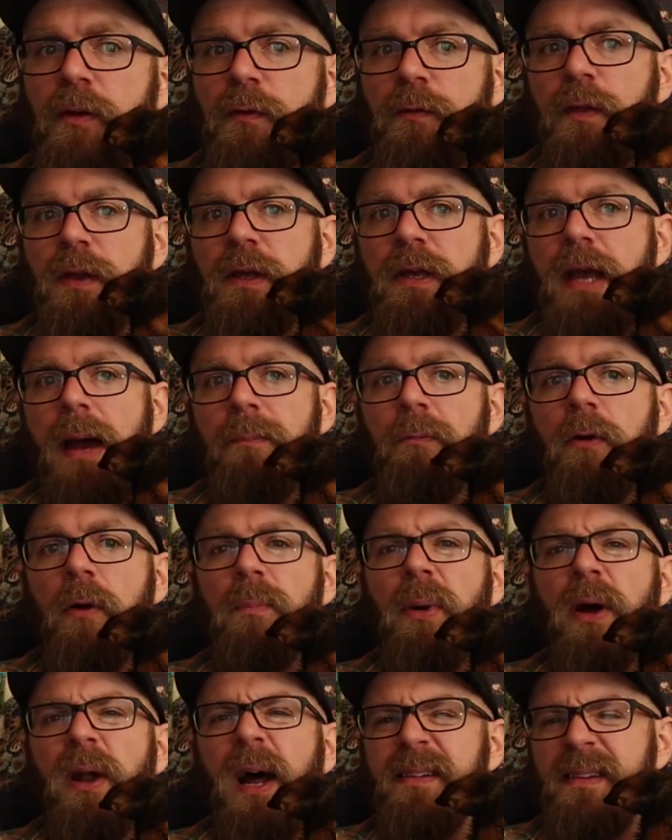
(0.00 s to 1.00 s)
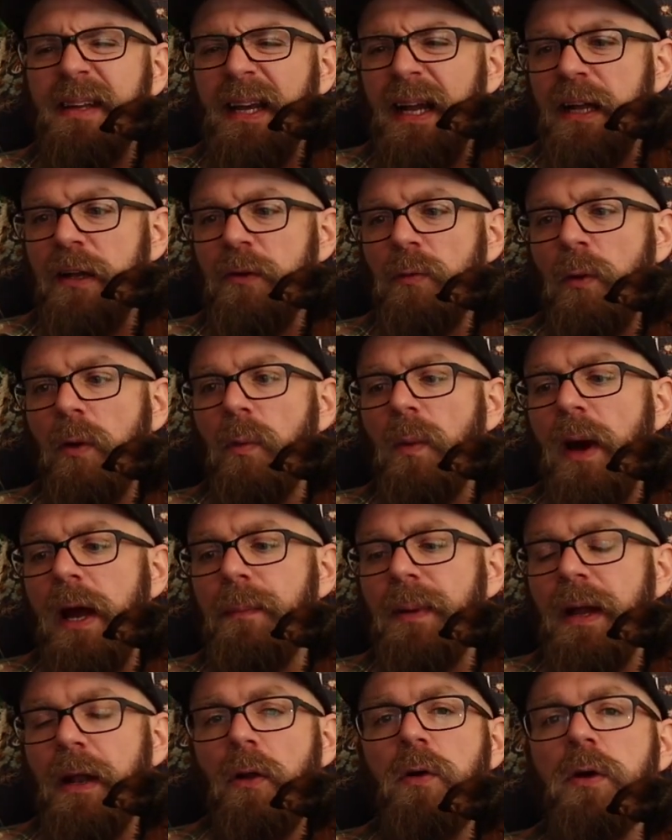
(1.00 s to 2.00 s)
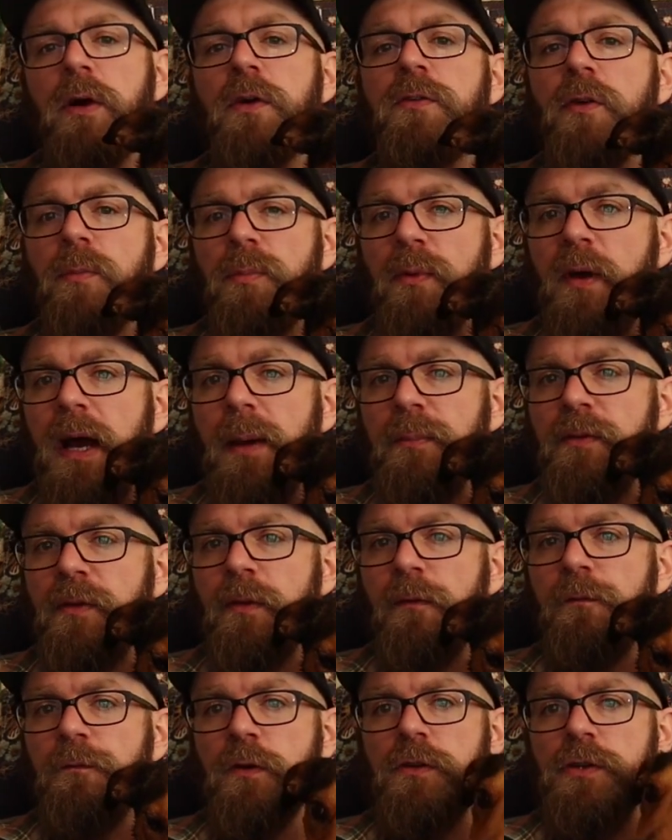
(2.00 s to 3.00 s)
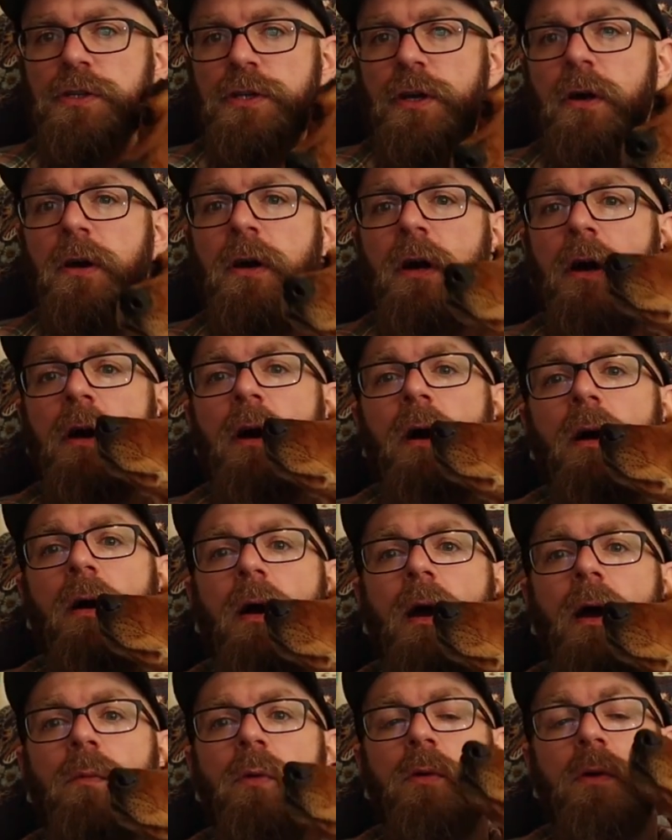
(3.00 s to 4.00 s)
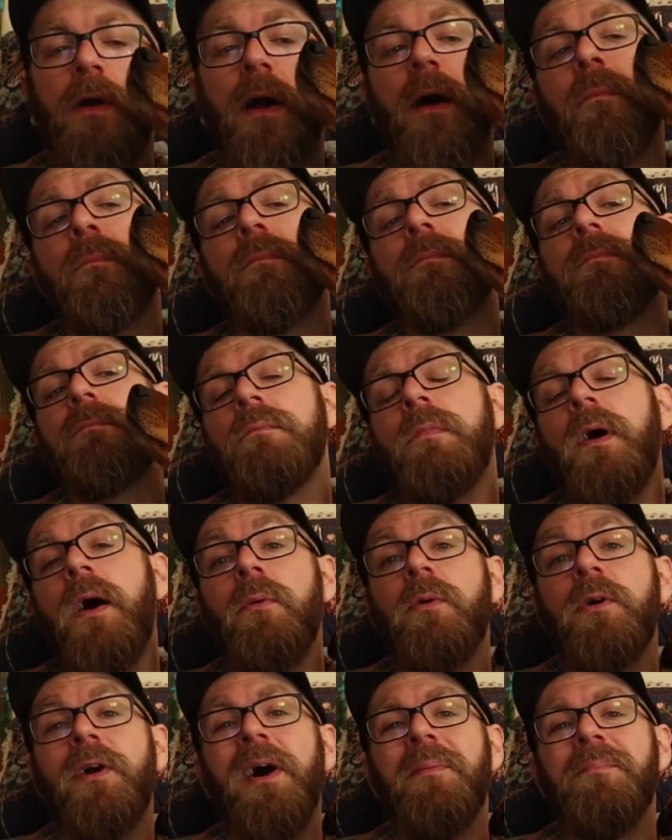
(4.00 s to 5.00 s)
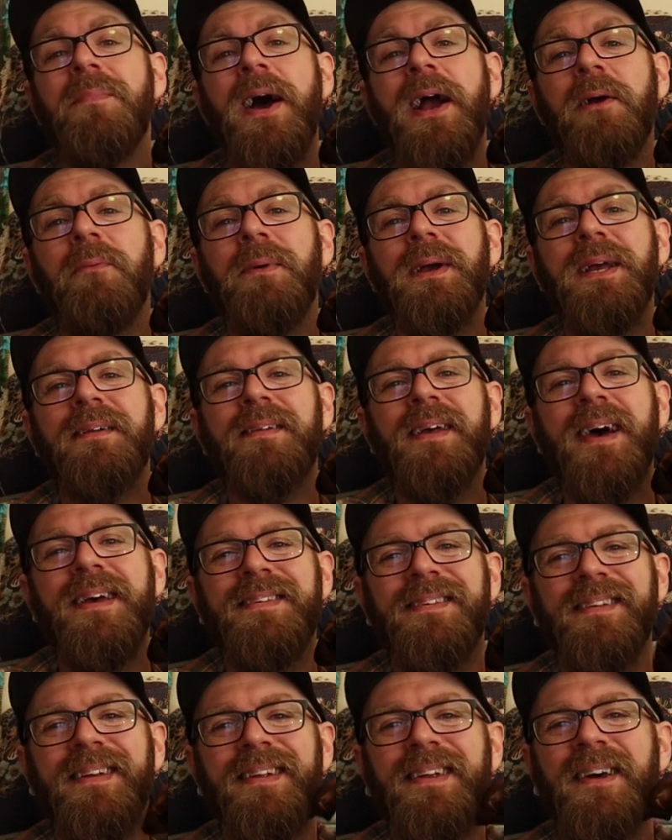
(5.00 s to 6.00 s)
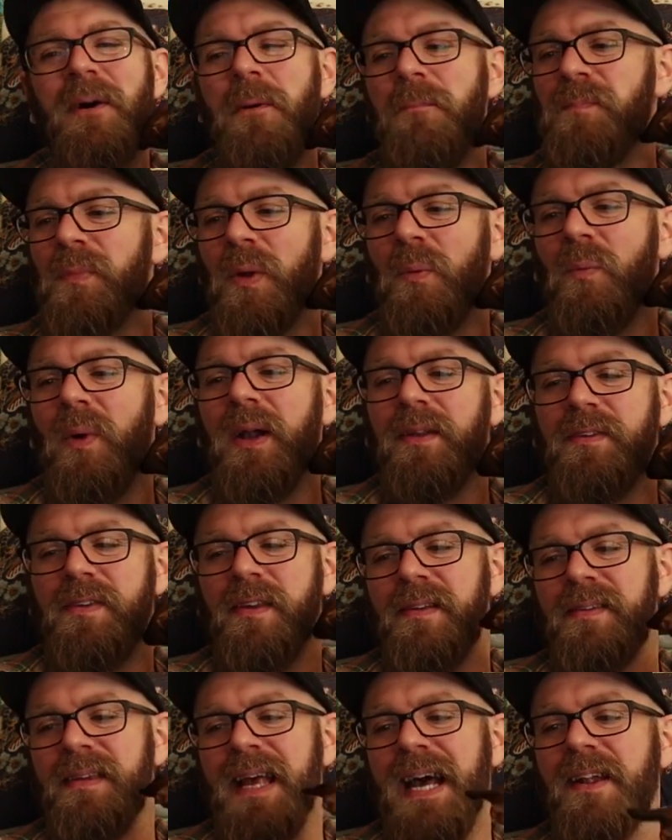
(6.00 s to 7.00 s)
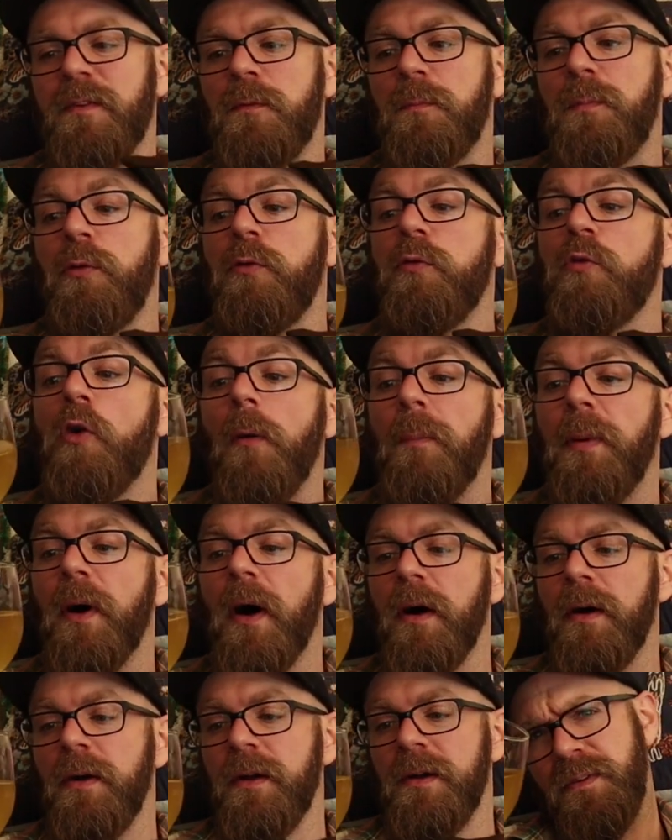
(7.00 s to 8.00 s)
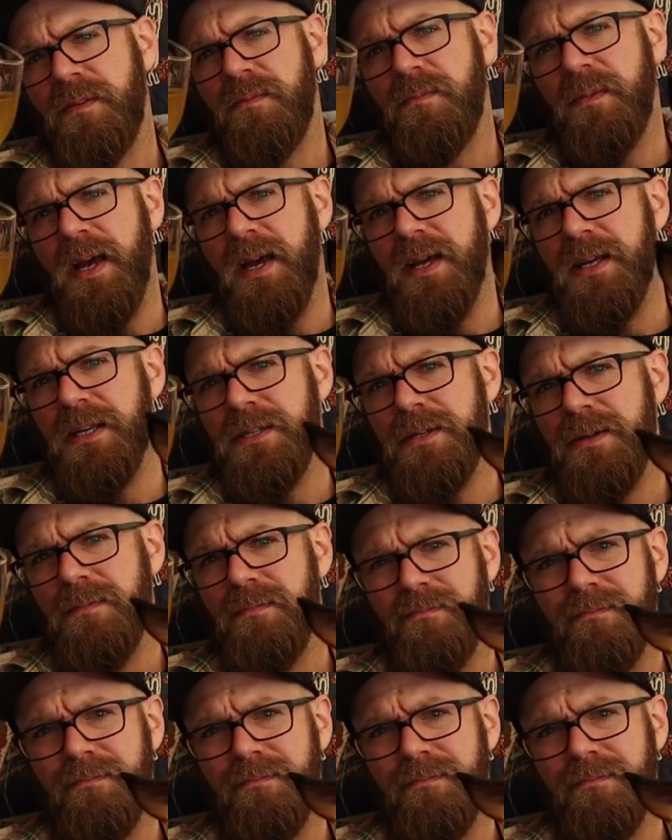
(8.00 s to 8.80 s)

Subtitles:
just for the camera, but ideally you'd want to wait a bit longer, so perhaps in the future I will come back and we can taste it once it's at its proper stage.